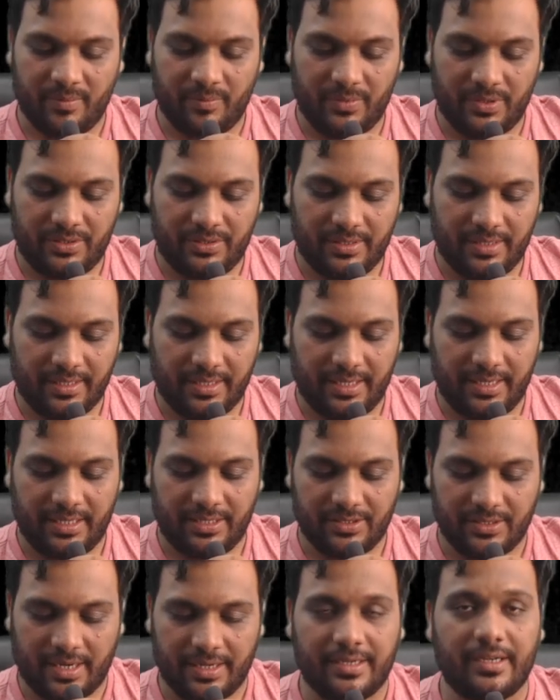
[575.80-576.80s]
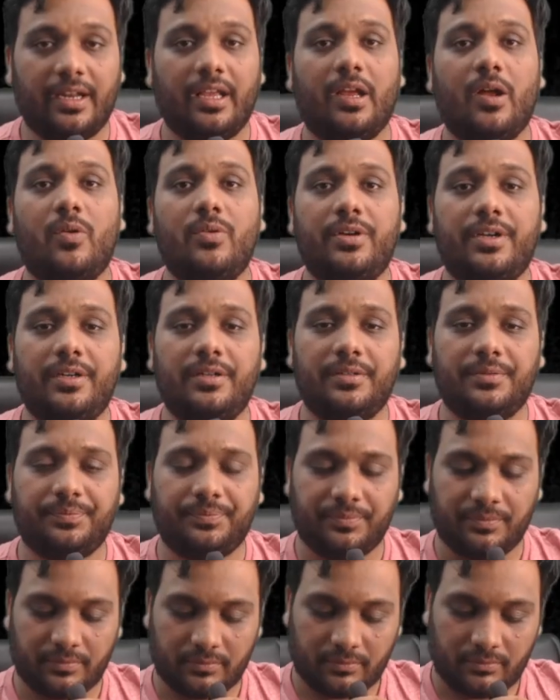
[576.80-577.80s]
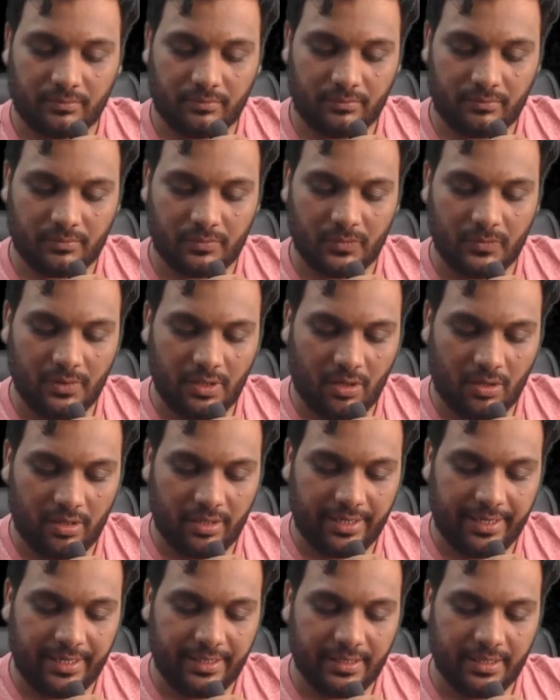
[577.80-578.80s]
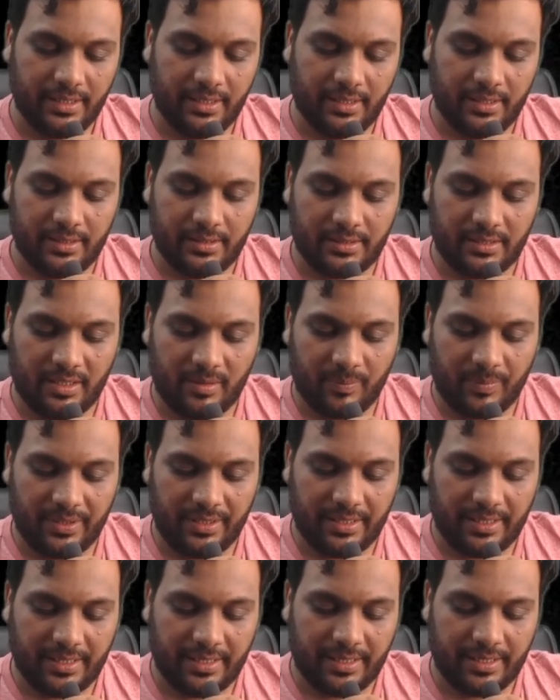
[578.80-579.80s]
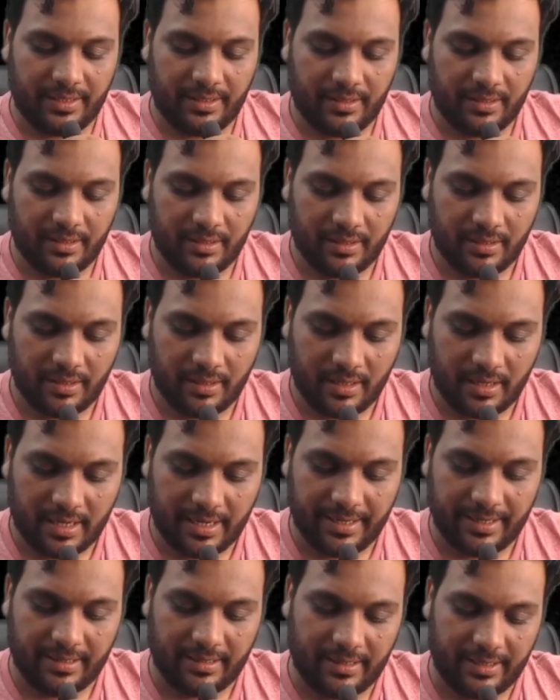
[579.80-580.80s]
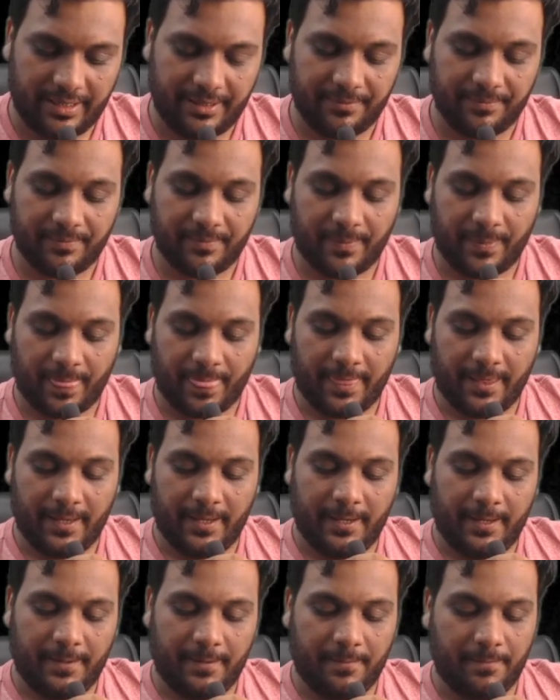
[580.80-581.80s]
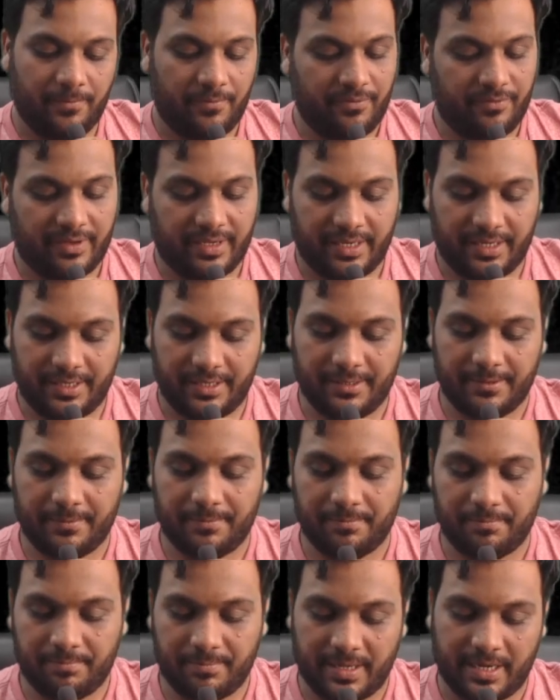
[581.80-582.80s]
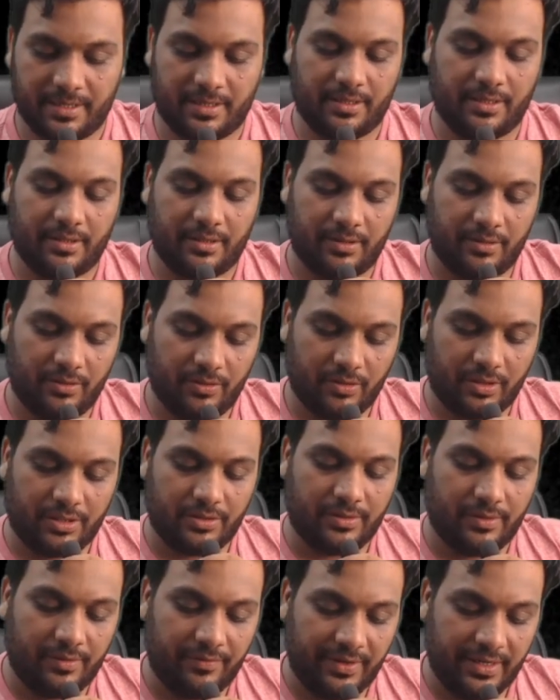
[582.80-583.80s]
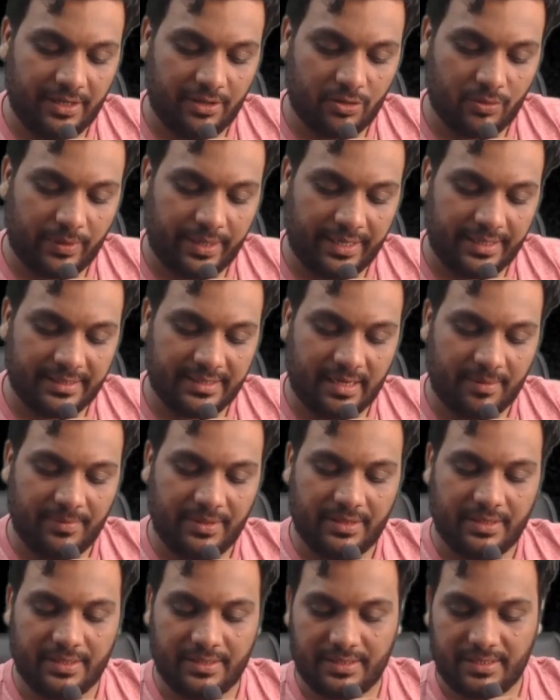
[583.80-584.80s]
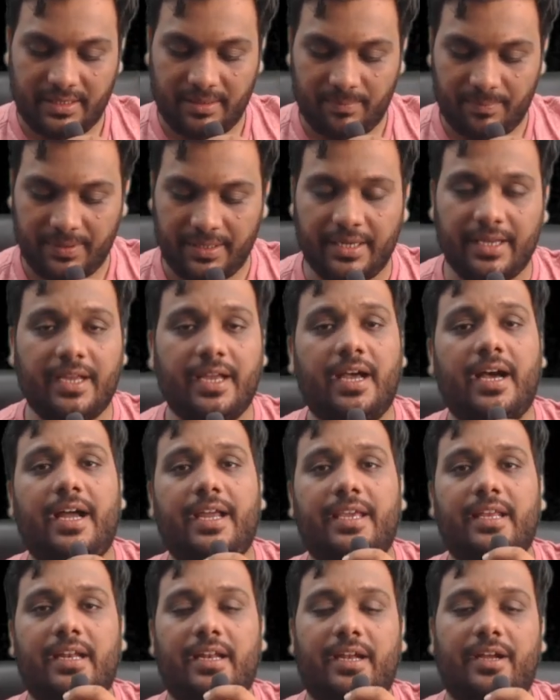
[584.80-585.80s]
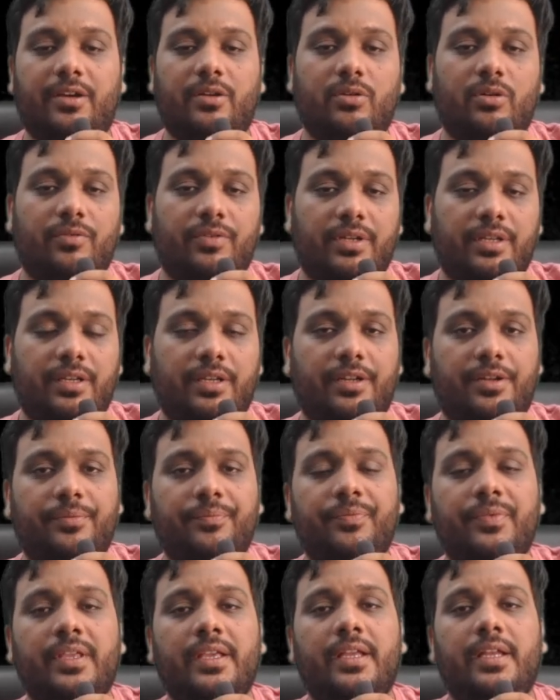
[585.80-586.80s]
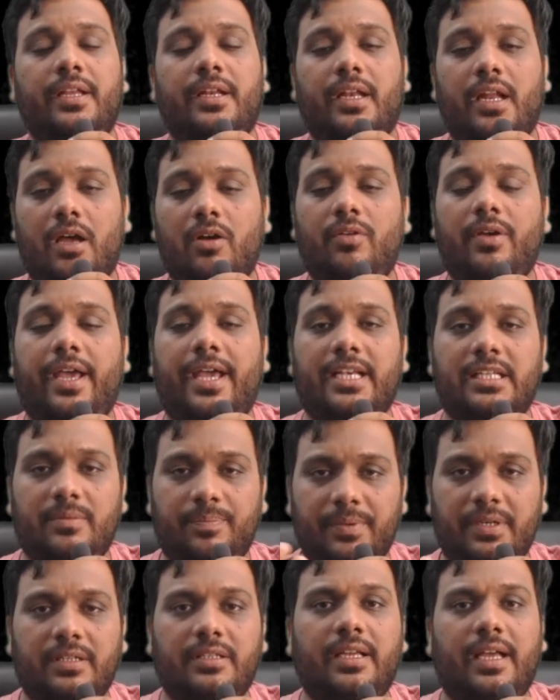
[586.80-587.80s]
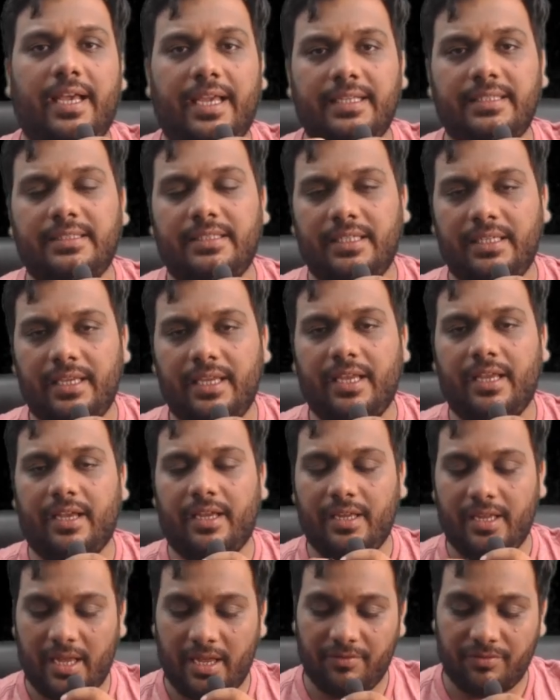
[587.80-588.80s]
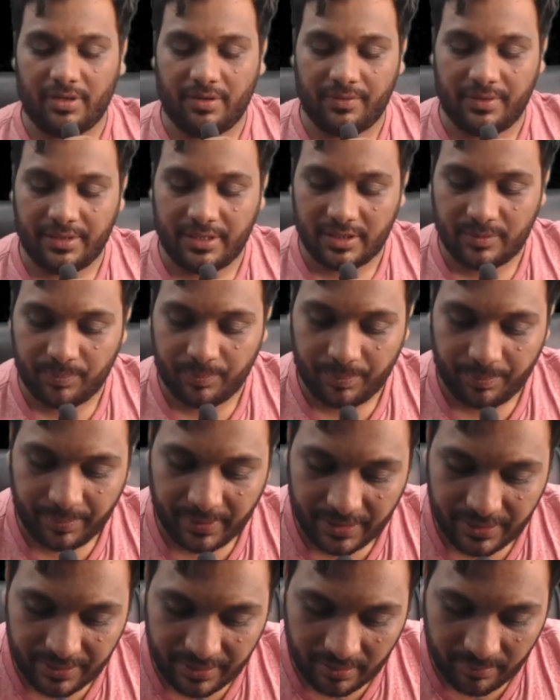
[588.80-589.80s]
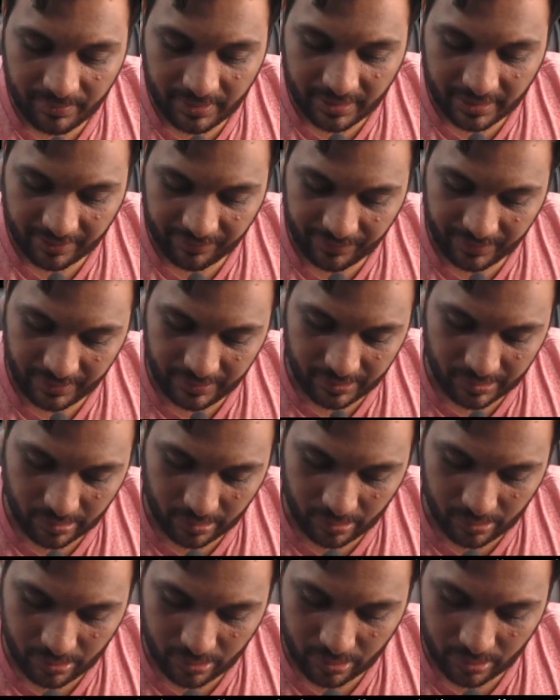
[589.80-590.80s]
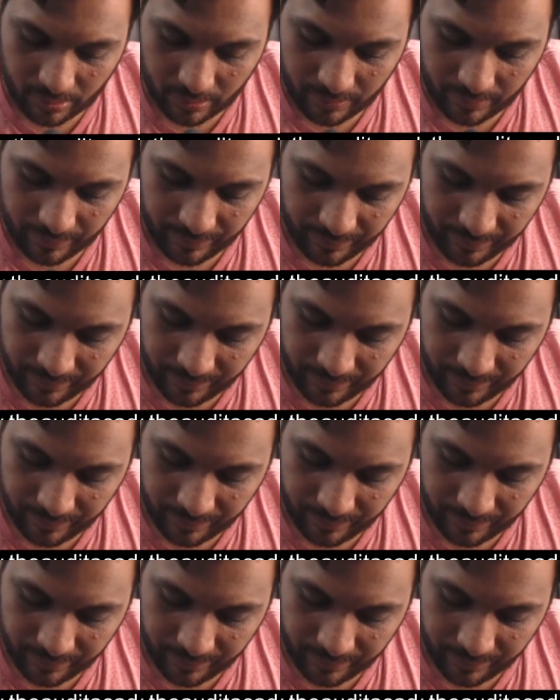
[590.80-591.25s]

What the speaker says: Mr. K, chartered accountant. All right, CPA Ireland, fine, partner. Okay, so we need to examine this CPA Ireland over here. Now, as per the ICAI, I've given this page number reference also.